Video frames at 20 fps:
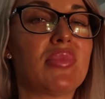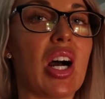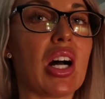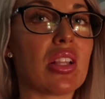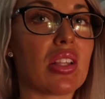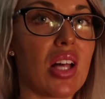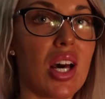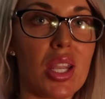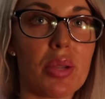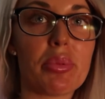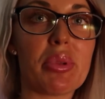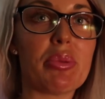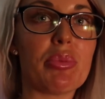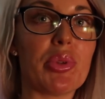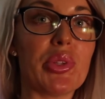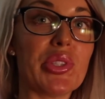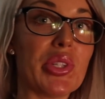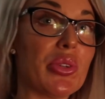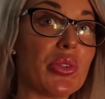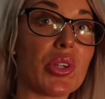a lot of
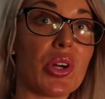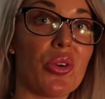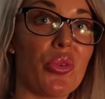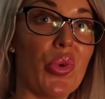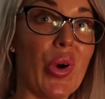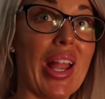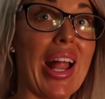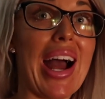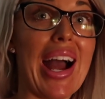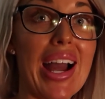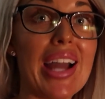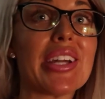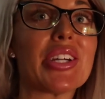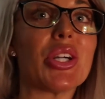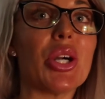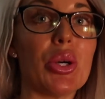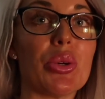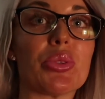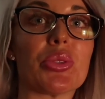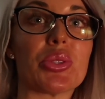people don't know what I
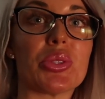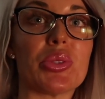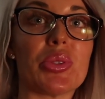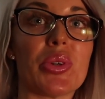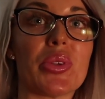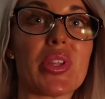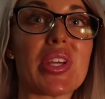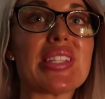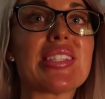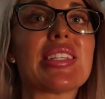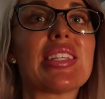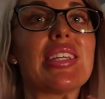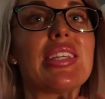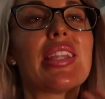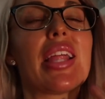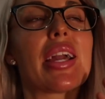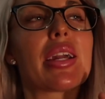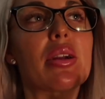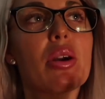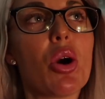go through. They see
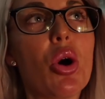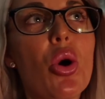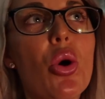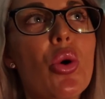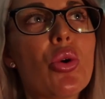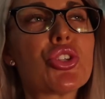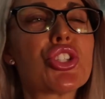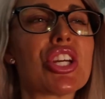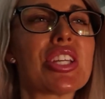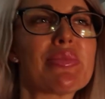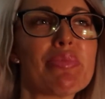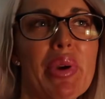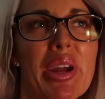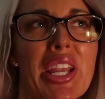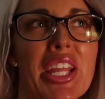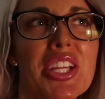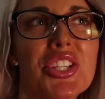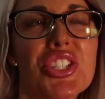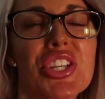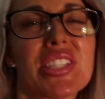like, oh, she has
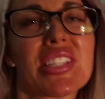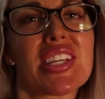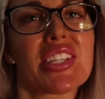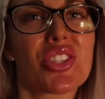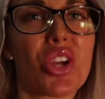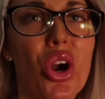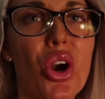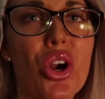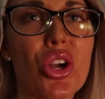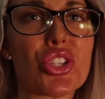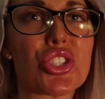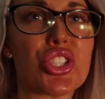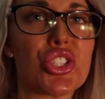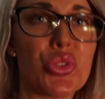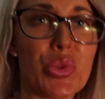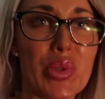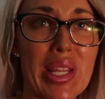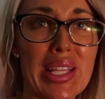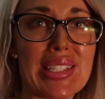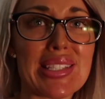money, she has nice cars, she's
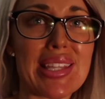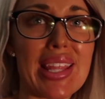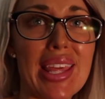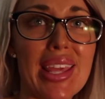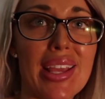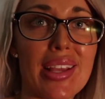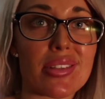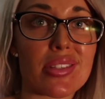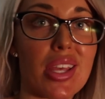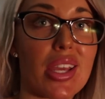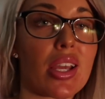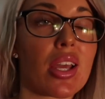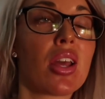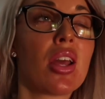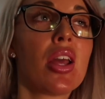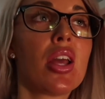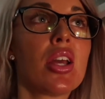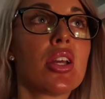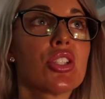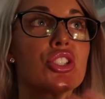doing nice things, like
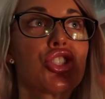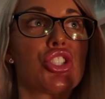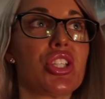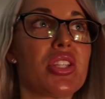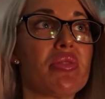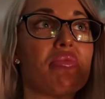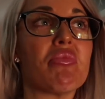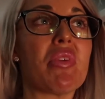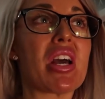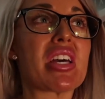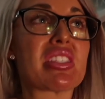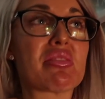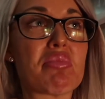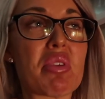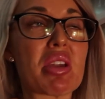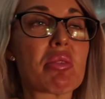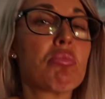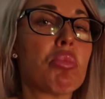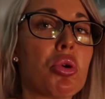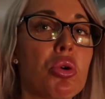she has
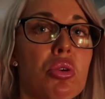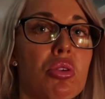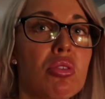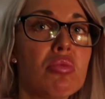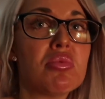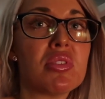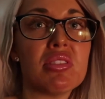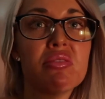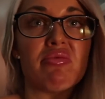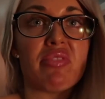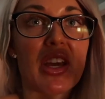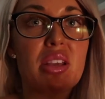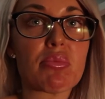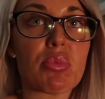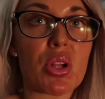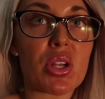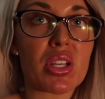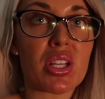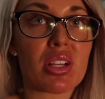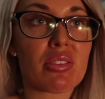big boobs and fake
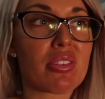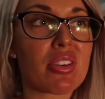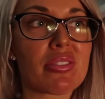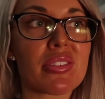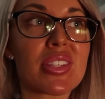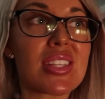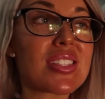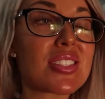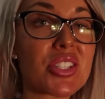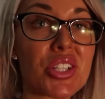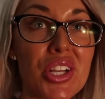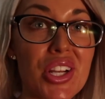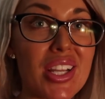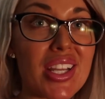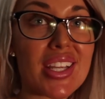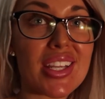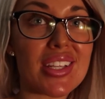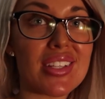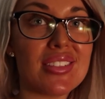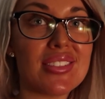blonde hair, whatever, that's
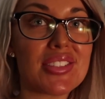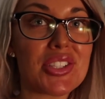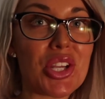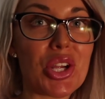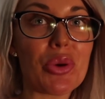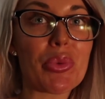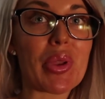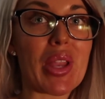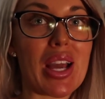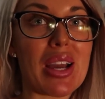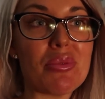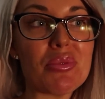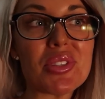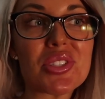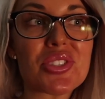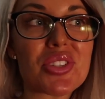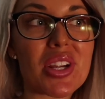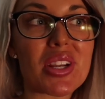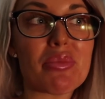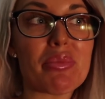great, you know, but I'm
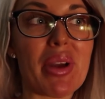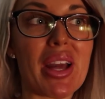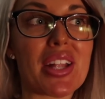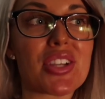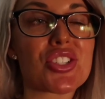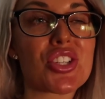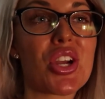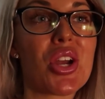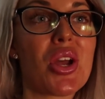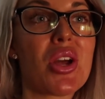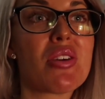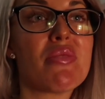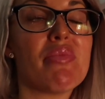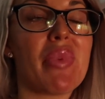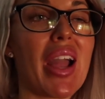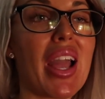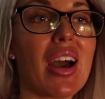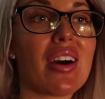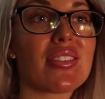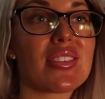just trying to match
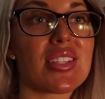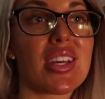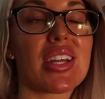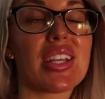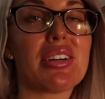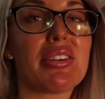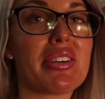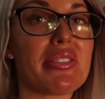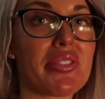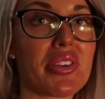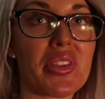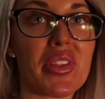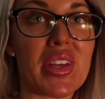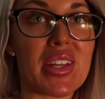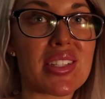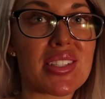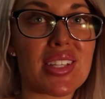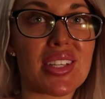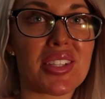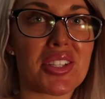my outside how I feel on the
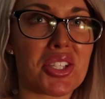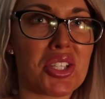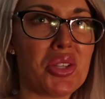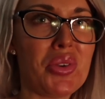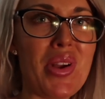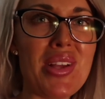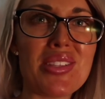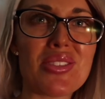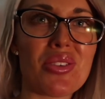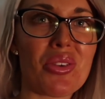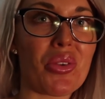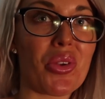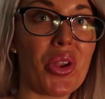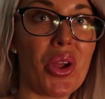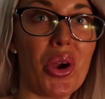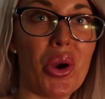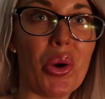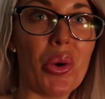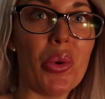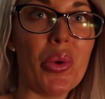inside. Like, you guys don't
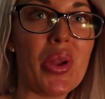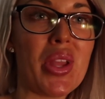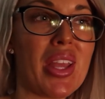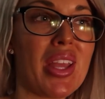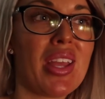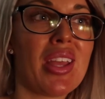know